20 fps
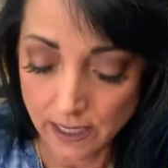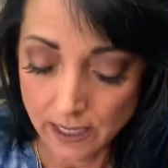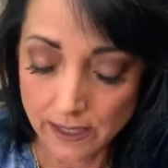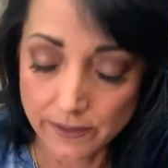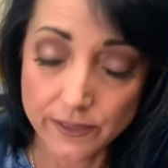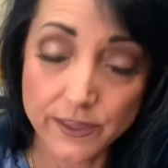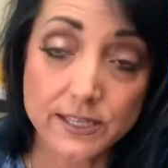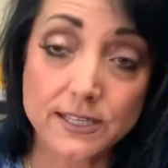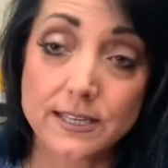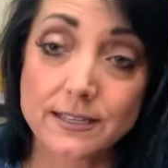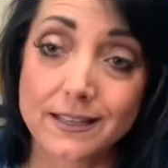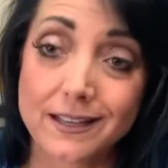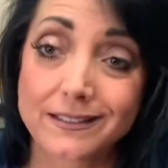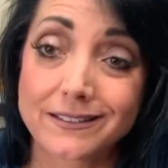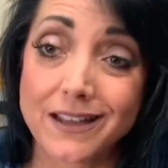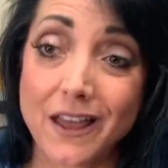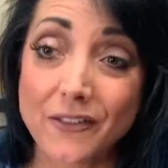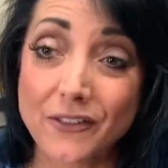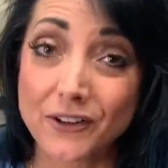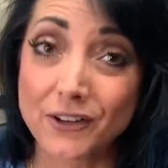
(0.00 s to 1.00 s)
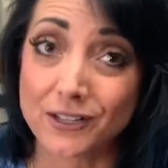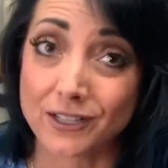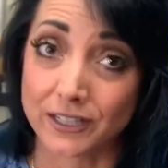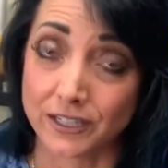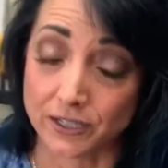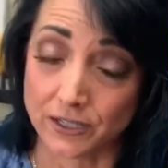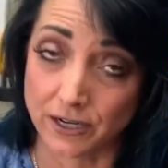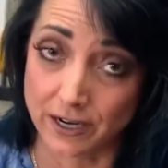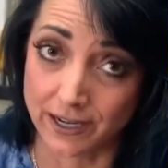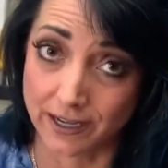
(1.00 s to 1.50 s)
This is another
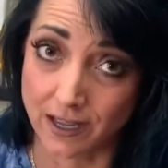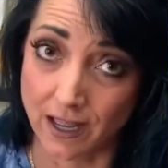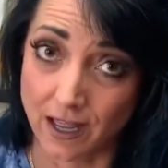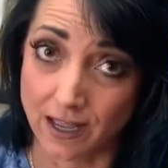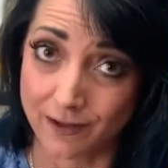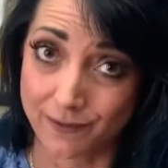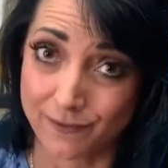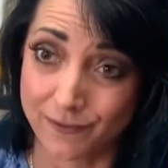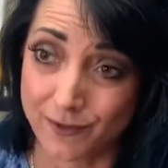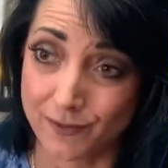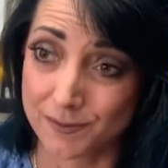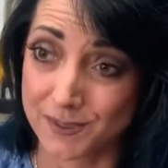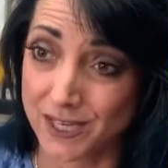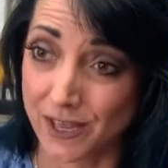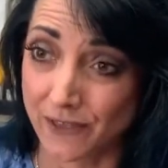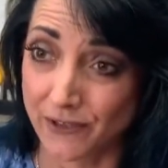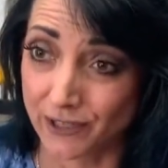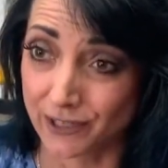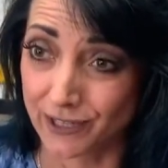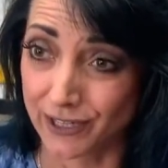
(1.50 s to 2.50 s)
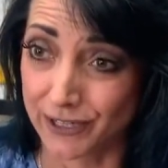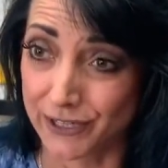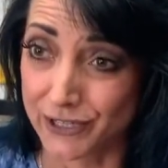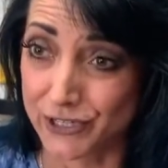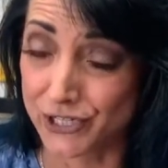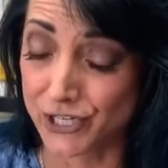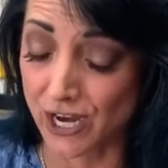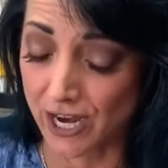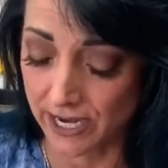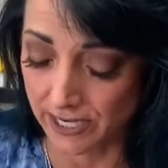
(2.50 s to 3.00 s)
glitter I got from Southern Glitter
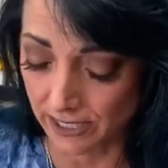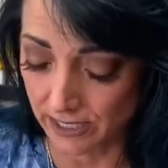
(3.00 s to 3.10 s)
Shine.